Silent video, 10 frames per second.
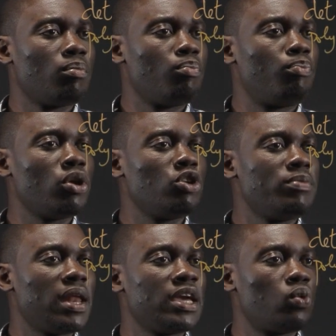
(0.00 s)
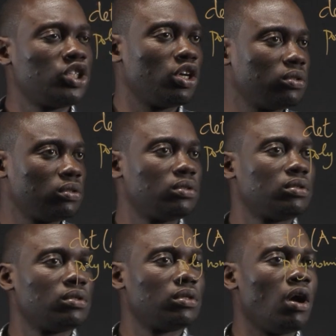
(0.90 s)
polynomial equation
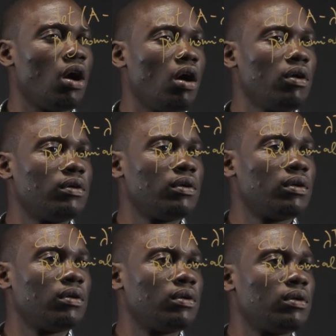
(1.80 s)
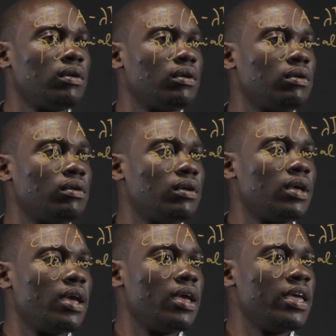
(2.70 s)
or
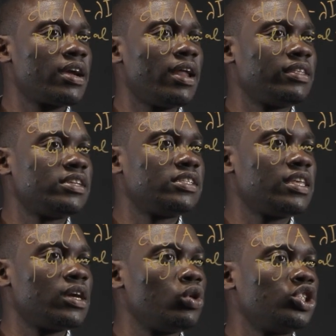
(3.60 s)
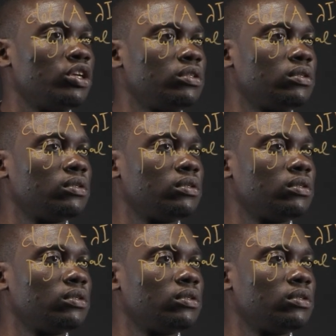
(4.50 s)
a characteristic equation